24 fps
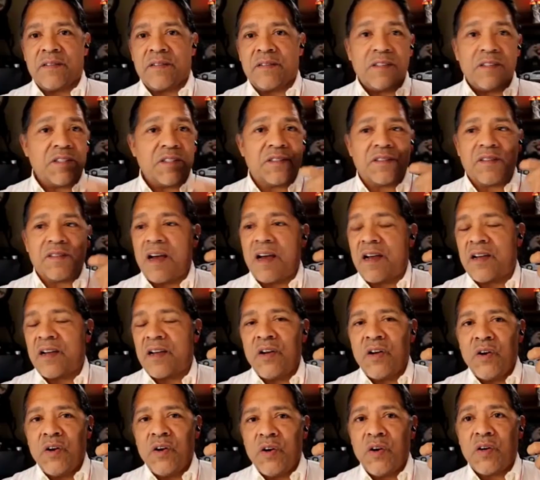stuck
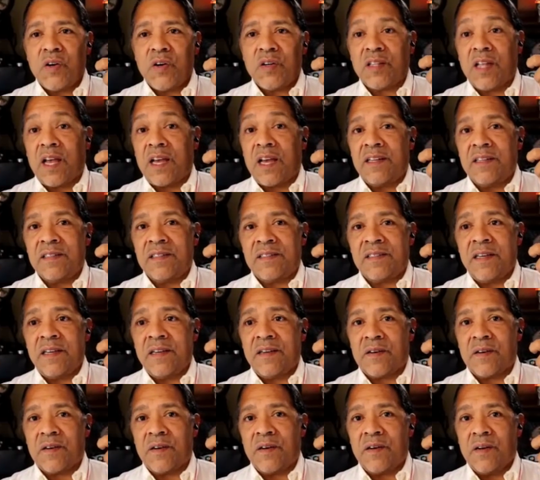hook, line, and
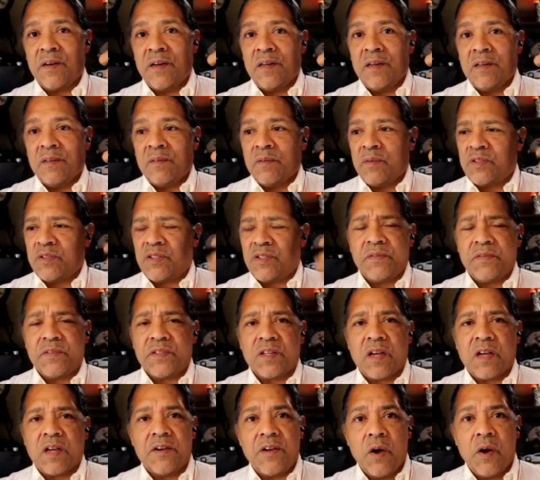sinker. Well, silver's
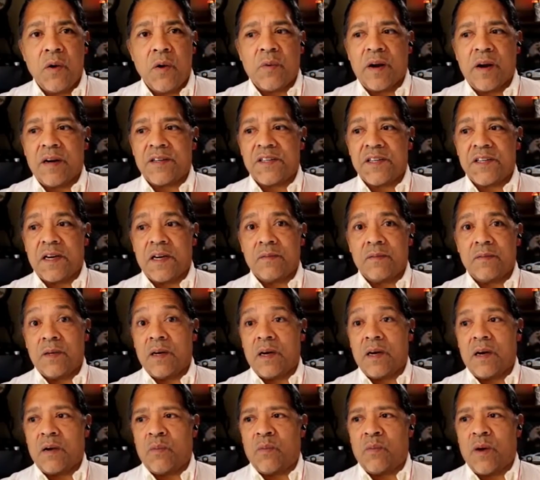gone nowhere, John.
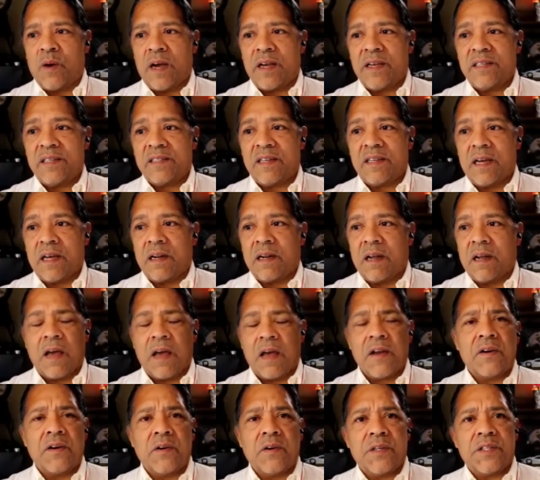Well, why is that? I
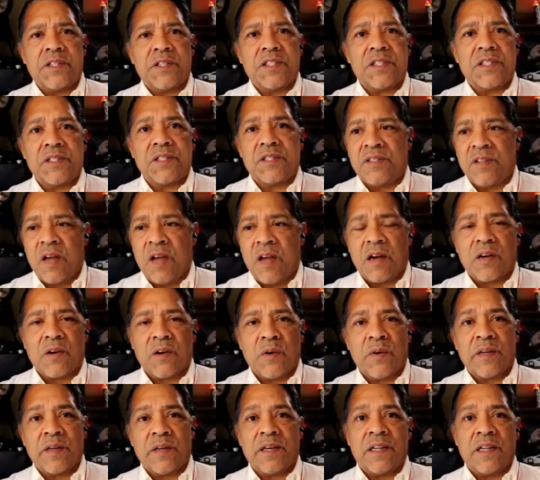don't know. It just is not
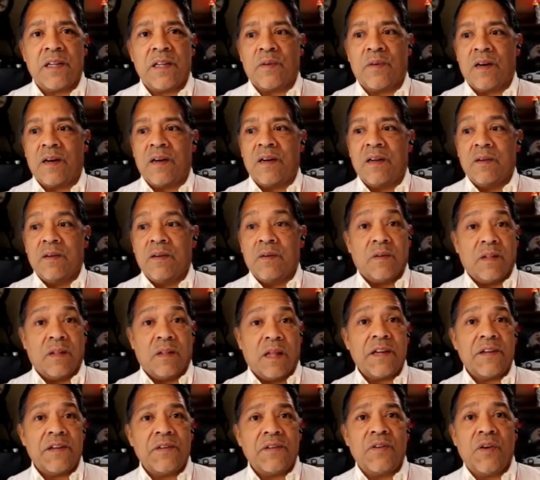going anywhere. Well,
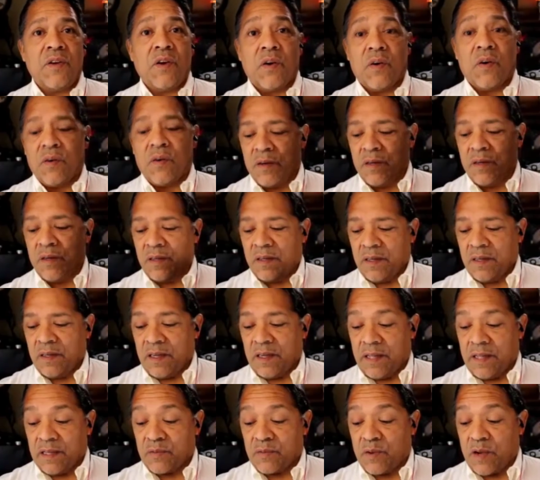I do know,
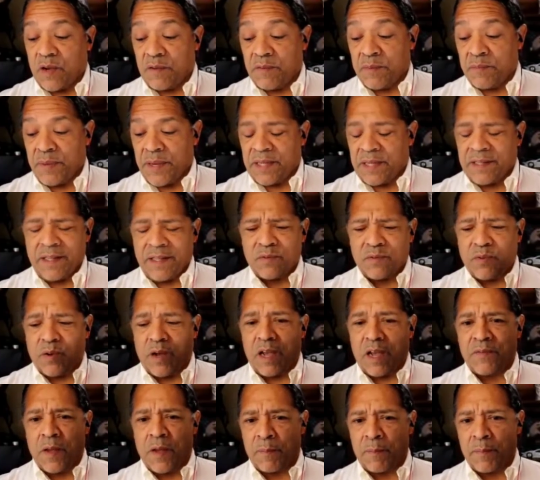and that's why that's why
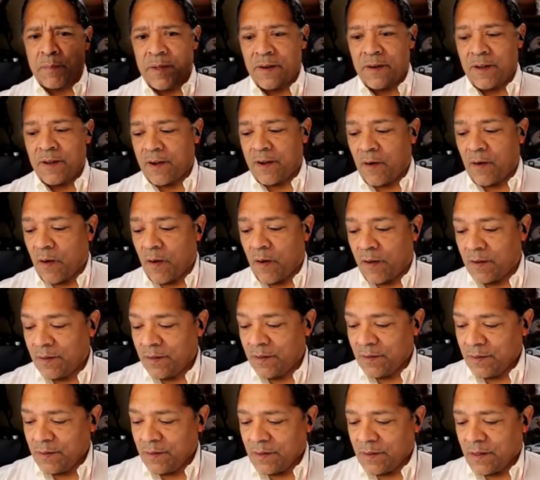I've not been at all.
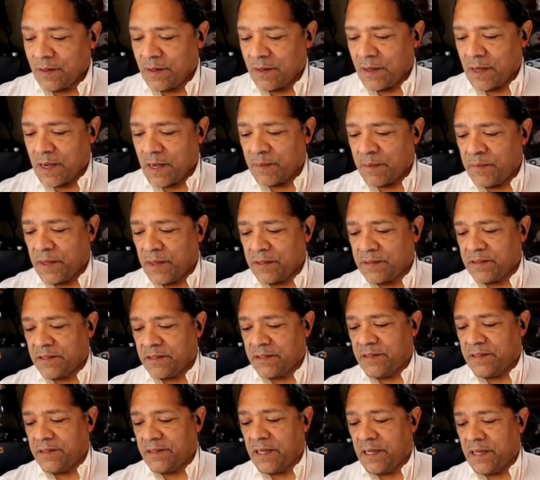
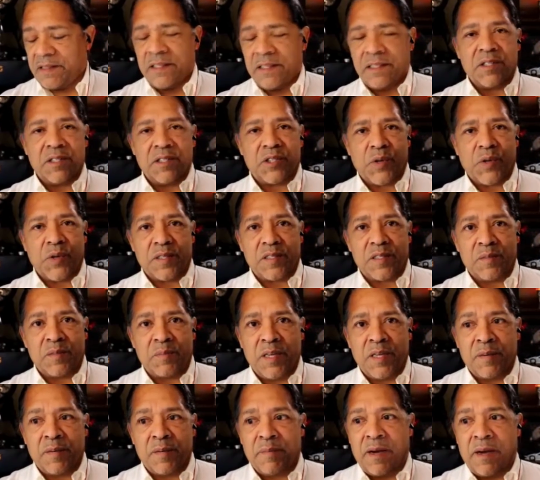Nothing distresses
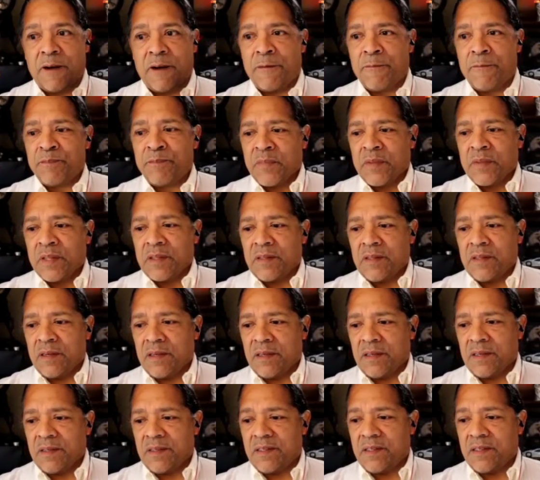me about
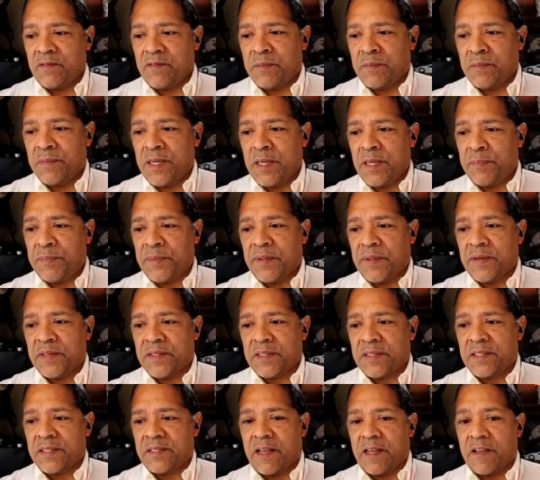the silver manipulators,
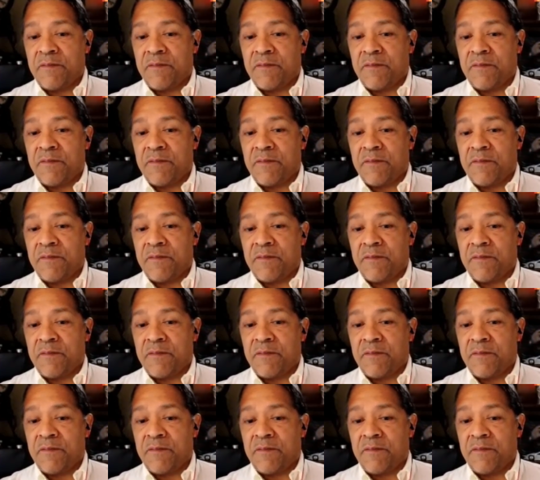because I've